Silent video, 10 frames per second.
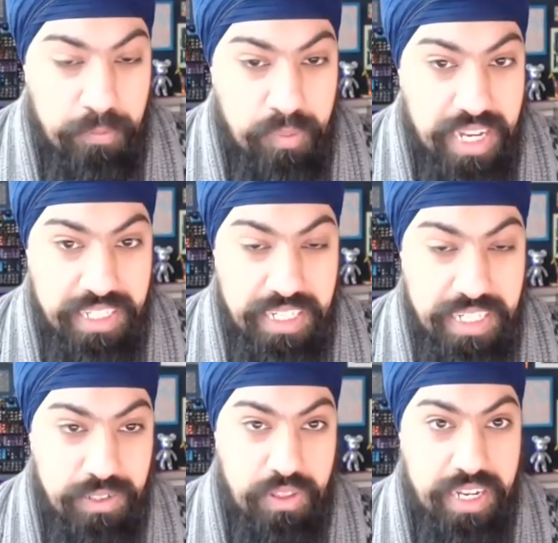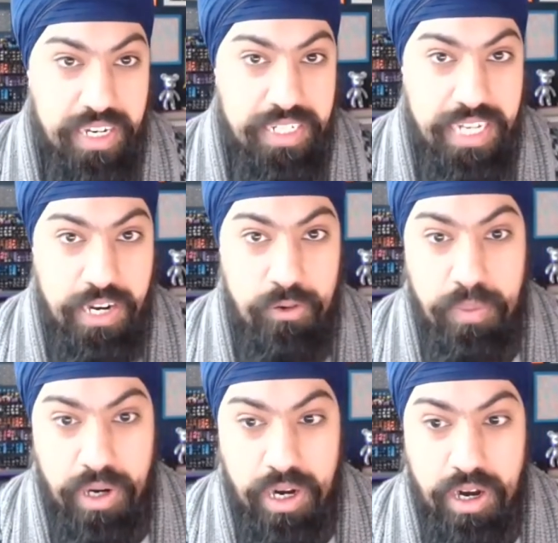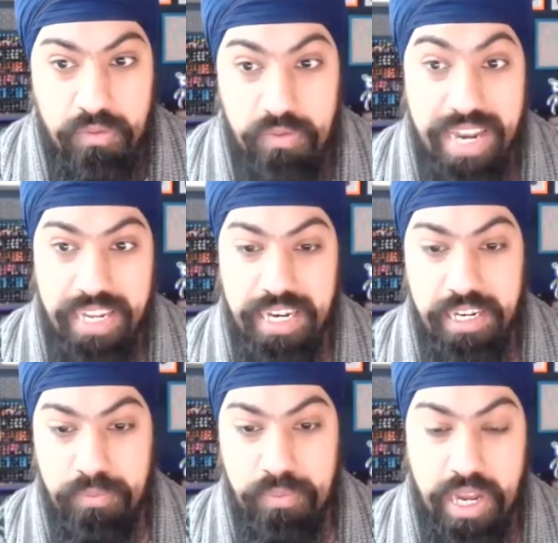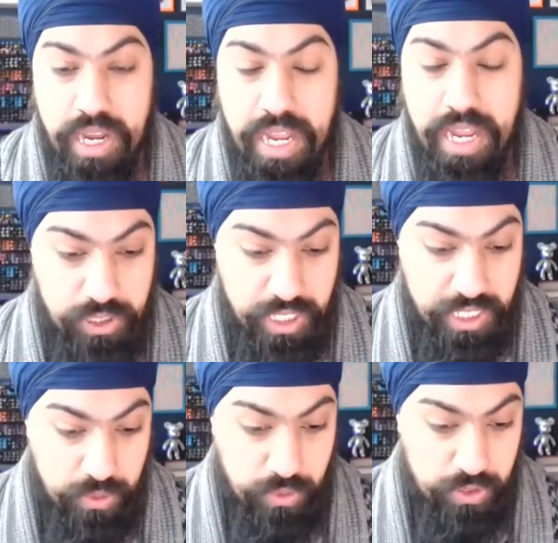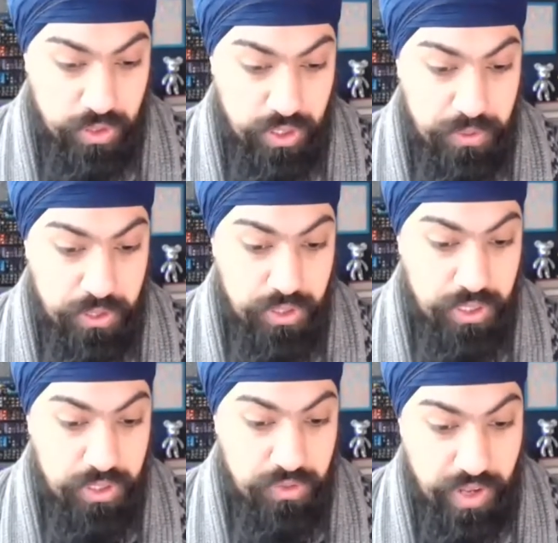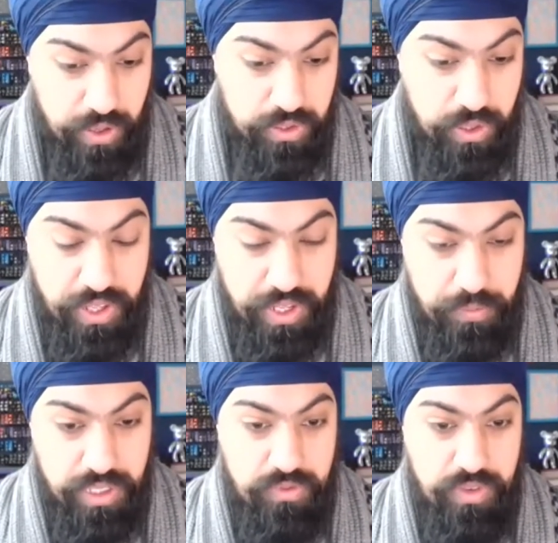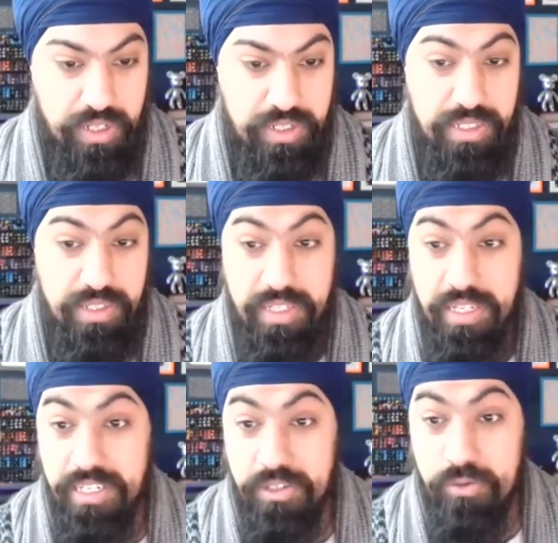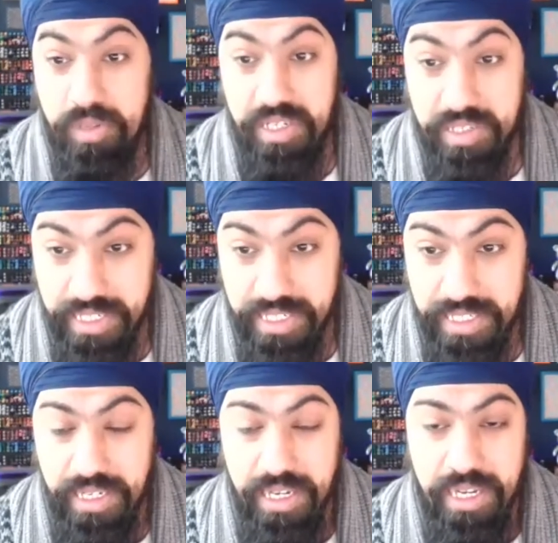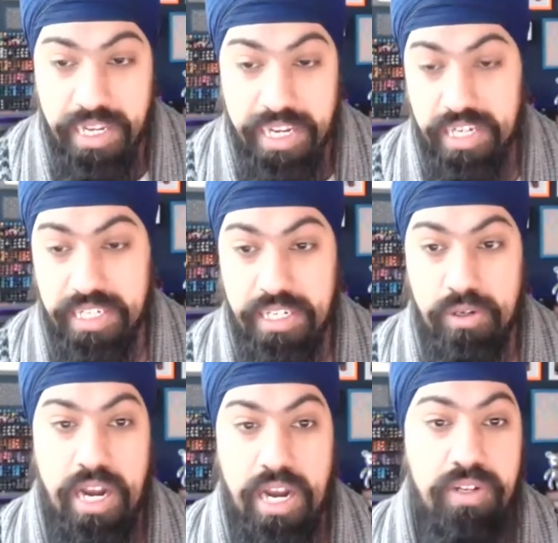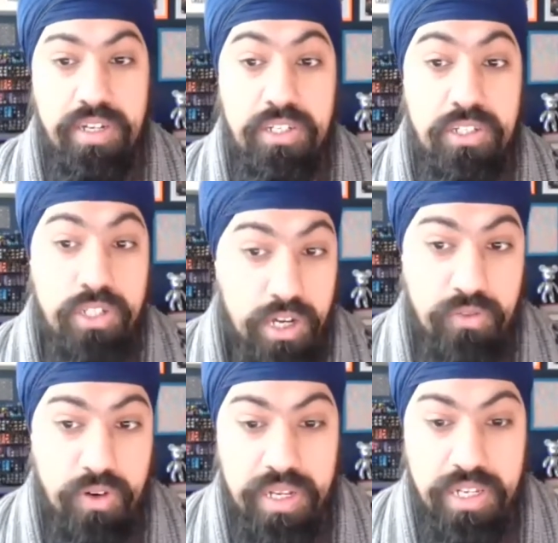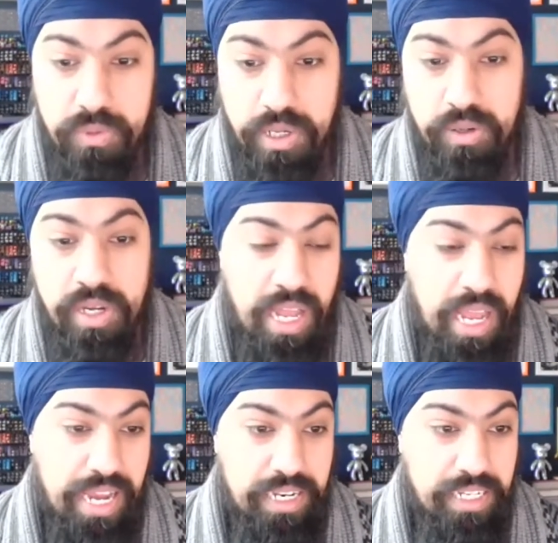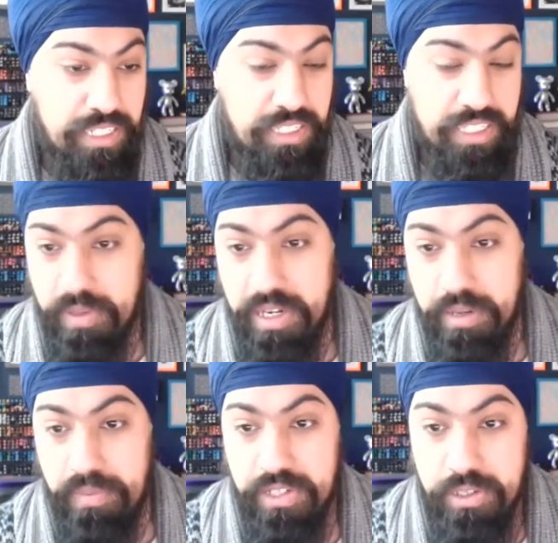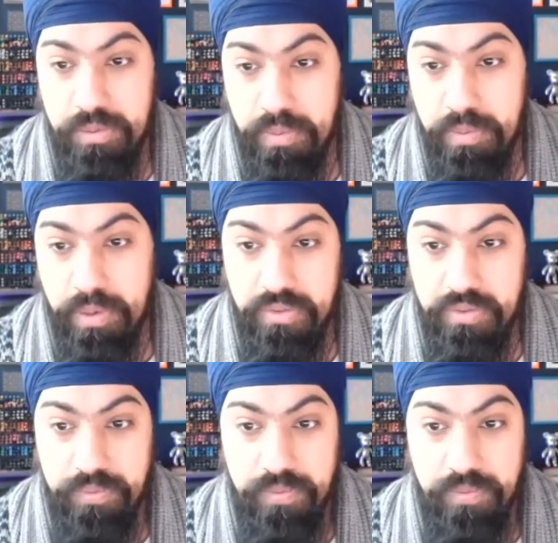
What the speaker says: is I think an integral part of any project, and also the opportunity to fail. So I think Positive Realities is extremely exciting. I've learned a ton from it as well, and it's definitely been a pleasure to be part of it.